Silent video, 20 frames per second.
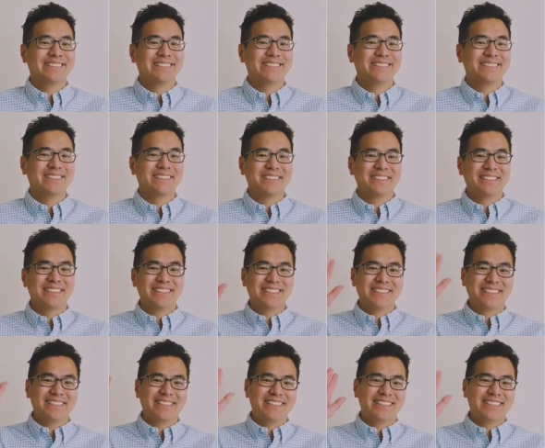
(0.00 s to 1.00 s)

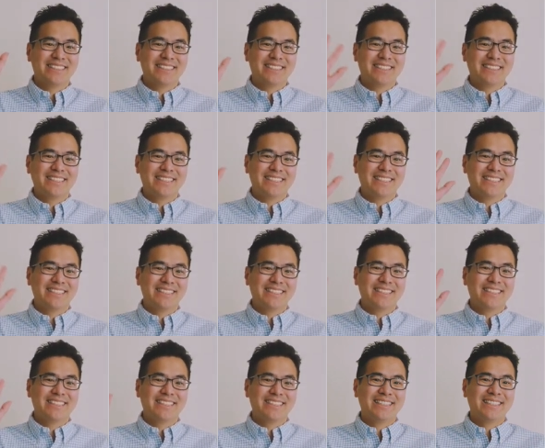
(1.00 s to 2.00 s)

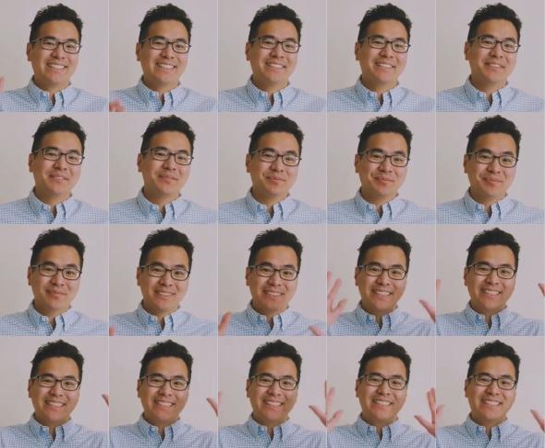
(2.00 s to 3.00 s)

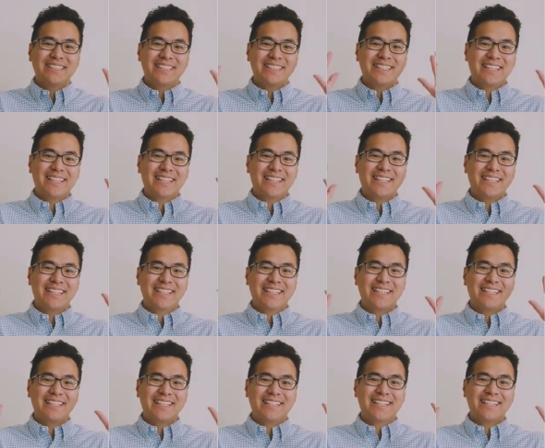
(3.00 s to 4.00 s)

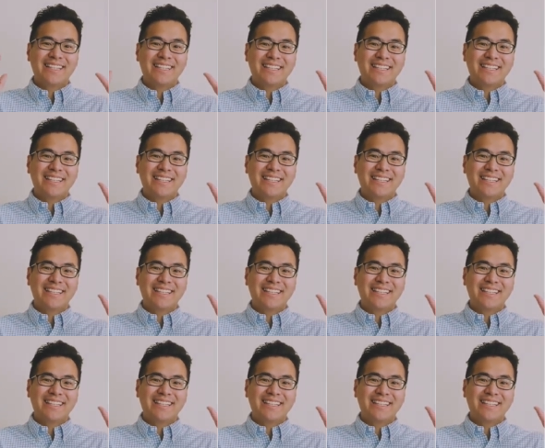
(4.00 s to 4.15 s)
Nothing is said.